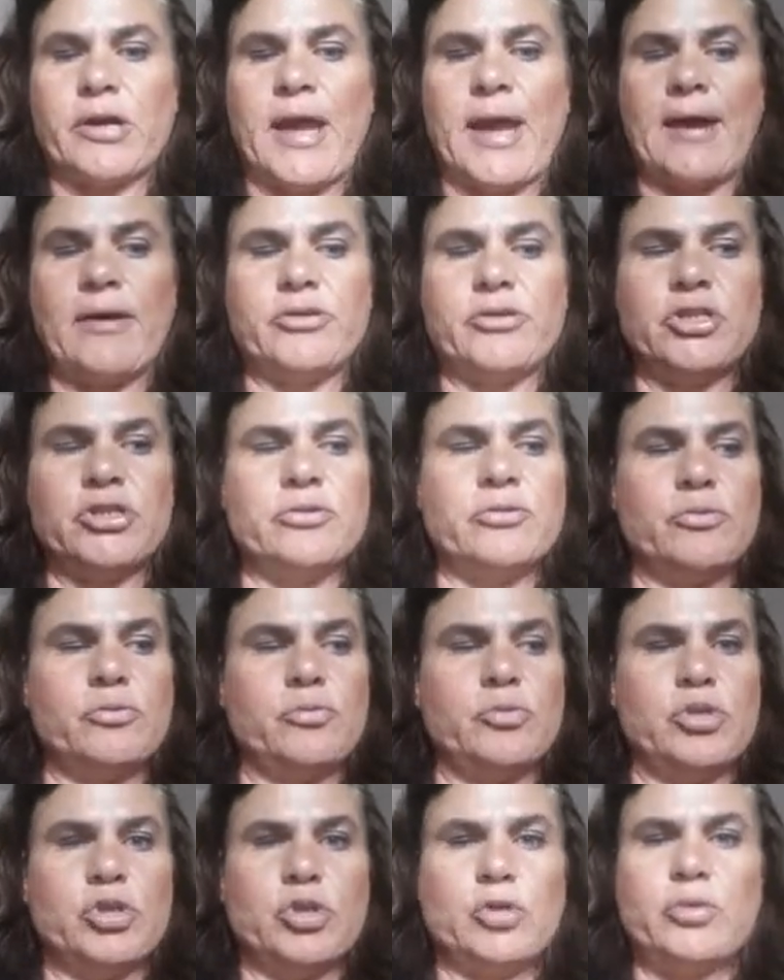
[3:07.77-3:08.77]
how to
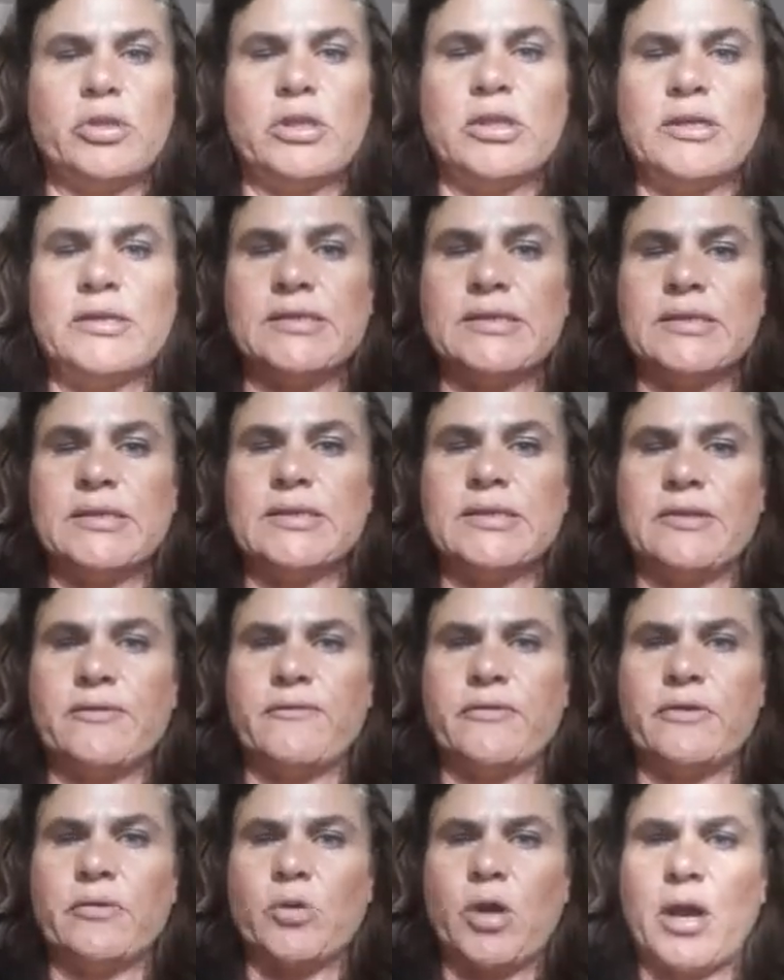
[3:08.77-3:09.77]
do things in a
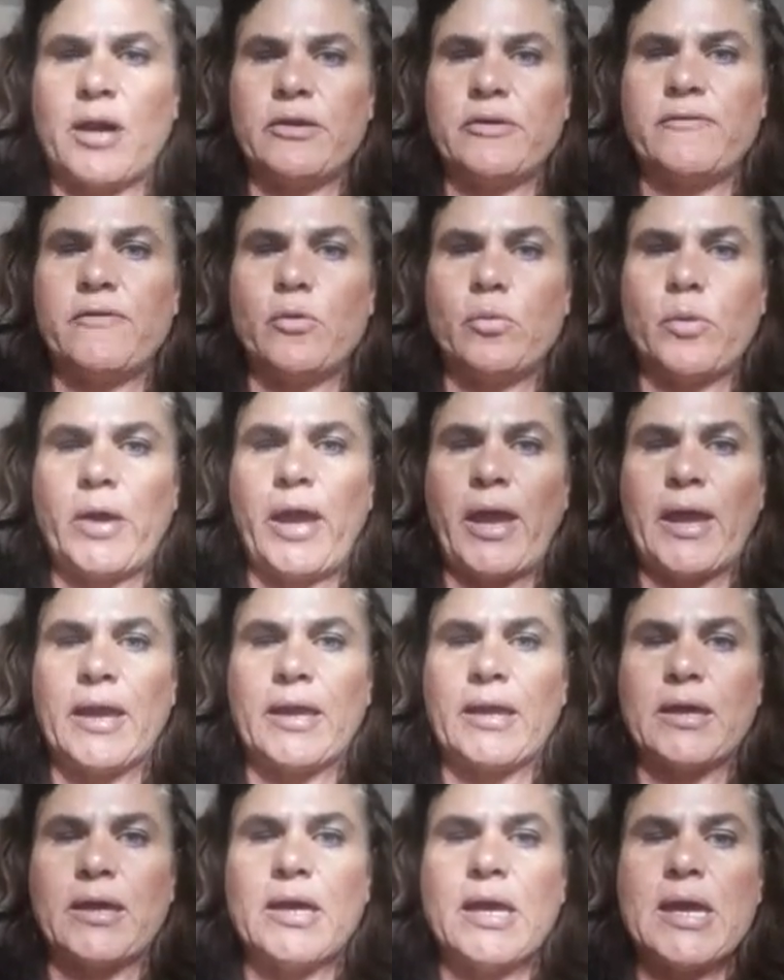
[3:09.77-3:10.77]
different kind of a way.
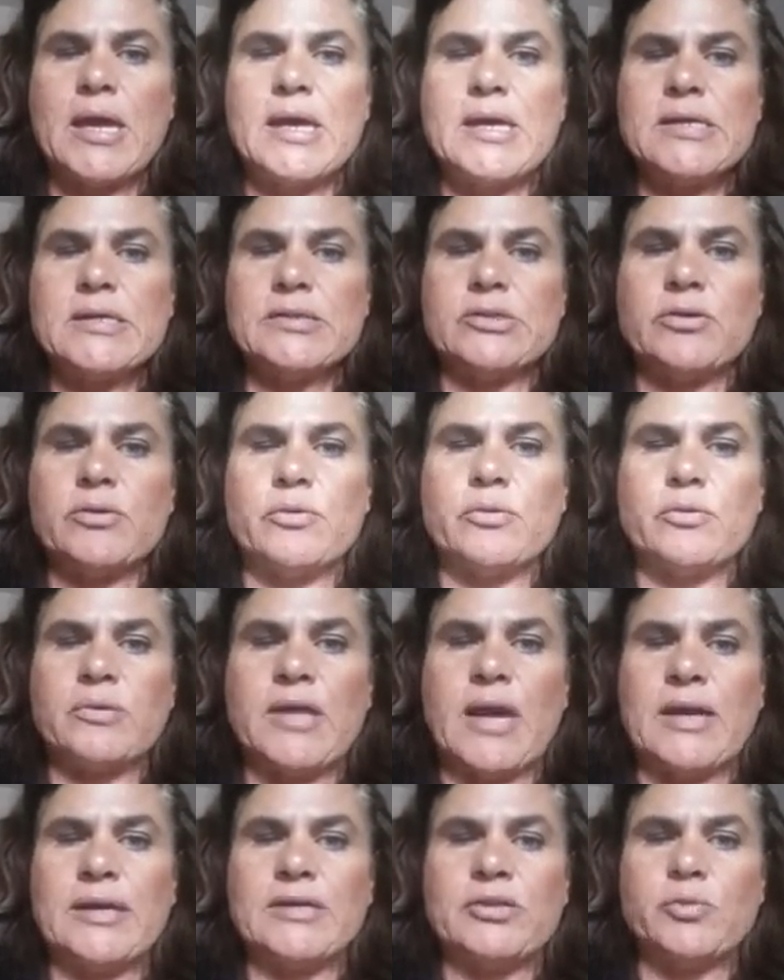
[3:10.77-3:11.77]
So
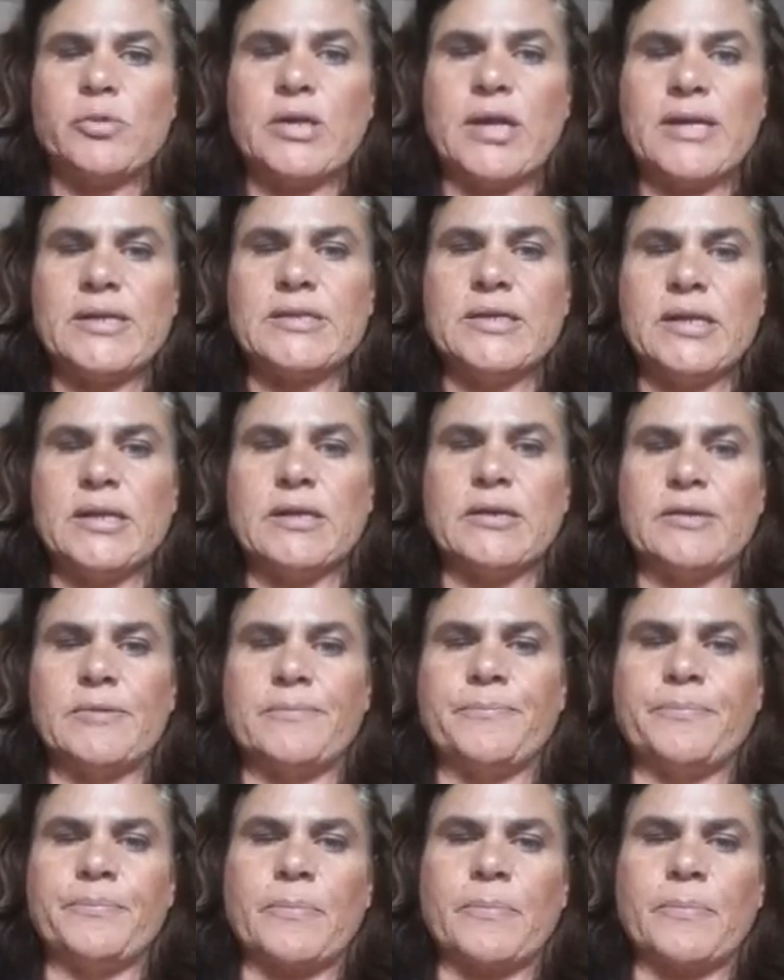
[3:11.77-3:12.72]
that is what I did.